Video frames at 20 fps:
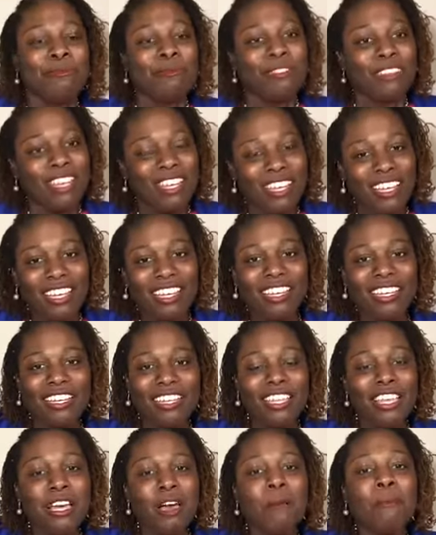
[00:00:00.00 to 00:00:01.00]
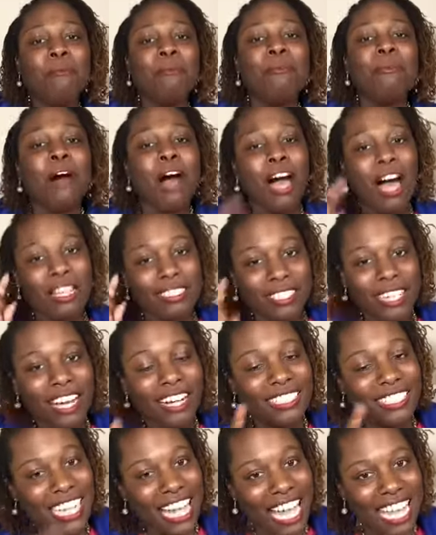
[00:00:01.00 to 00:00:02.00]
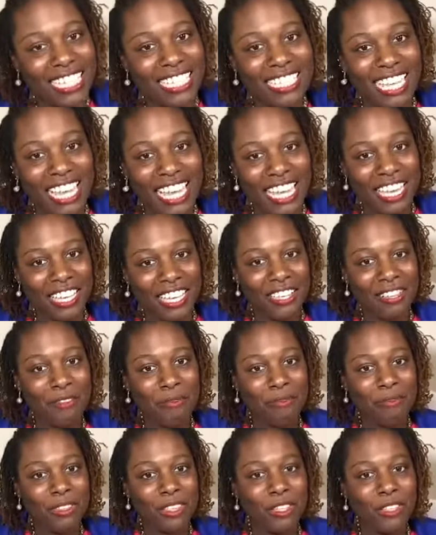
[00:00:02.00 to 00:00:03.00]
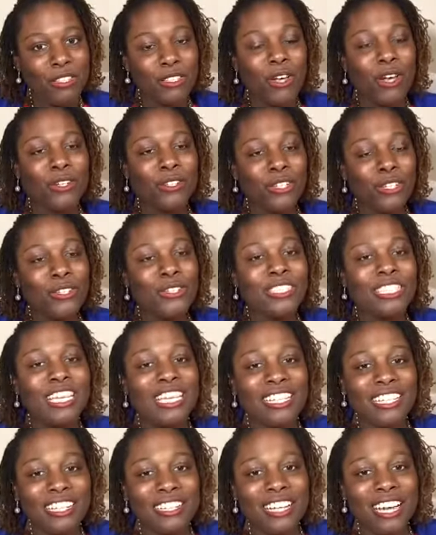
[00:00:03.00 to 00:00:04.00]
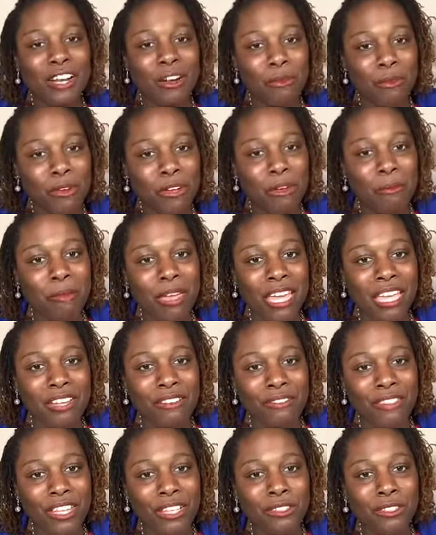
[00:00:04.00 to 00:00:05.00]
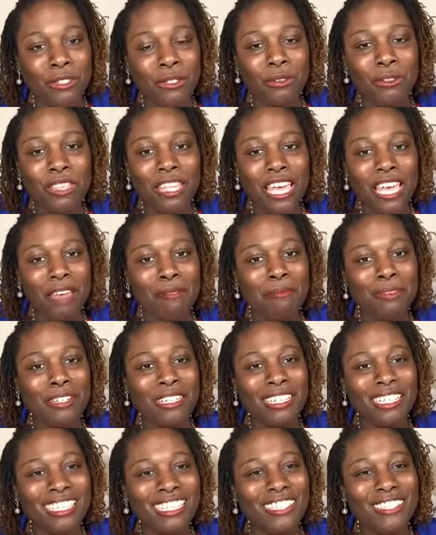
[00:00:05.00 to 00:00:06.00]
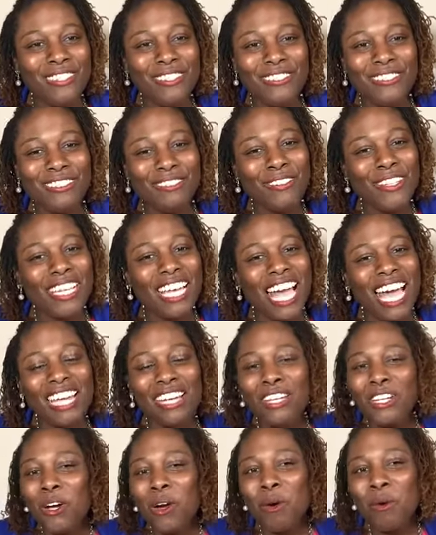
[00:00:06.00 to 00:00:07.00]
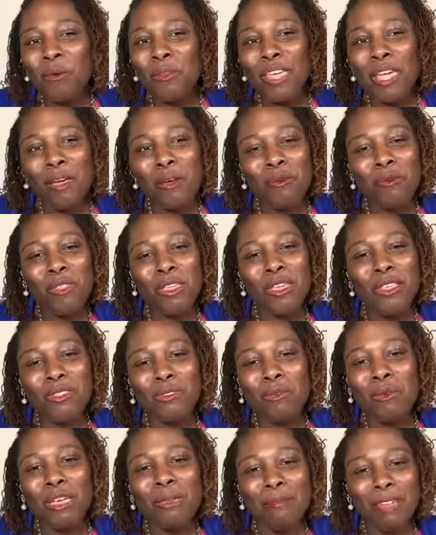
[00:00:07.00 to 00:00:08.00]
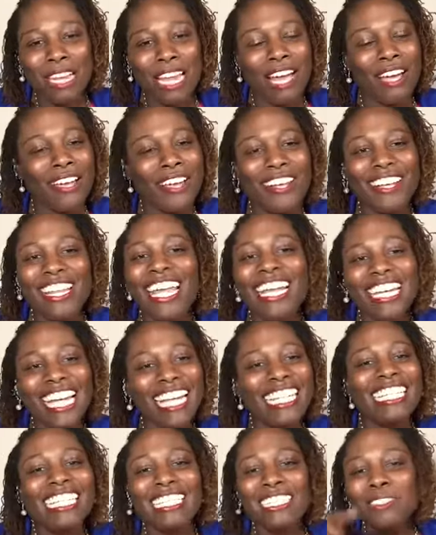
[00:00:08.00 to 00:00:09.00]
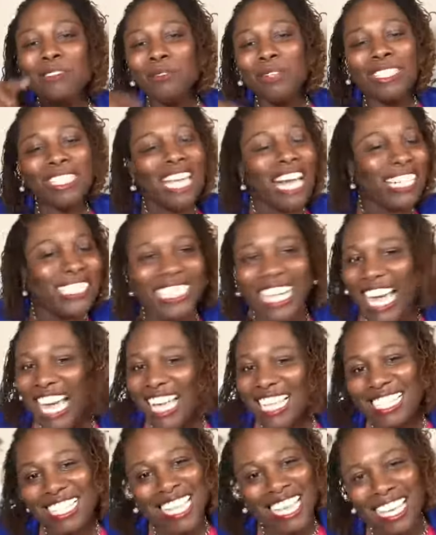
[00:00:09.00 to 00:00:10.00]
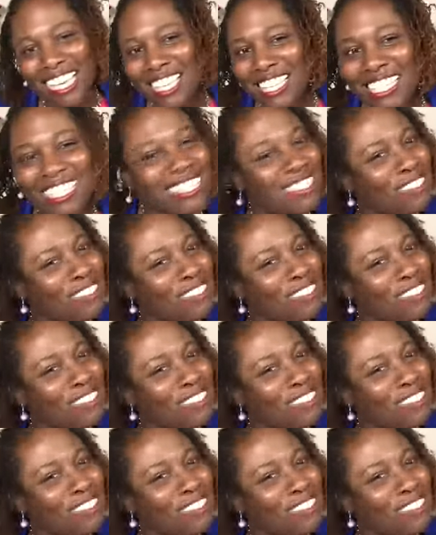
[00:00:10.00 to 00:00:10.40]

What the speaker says: Dr. Isaiah. So I know you said they're not a real man if they do that, but we got to know that these women out here, they not dealing with Dr. Isaiahs.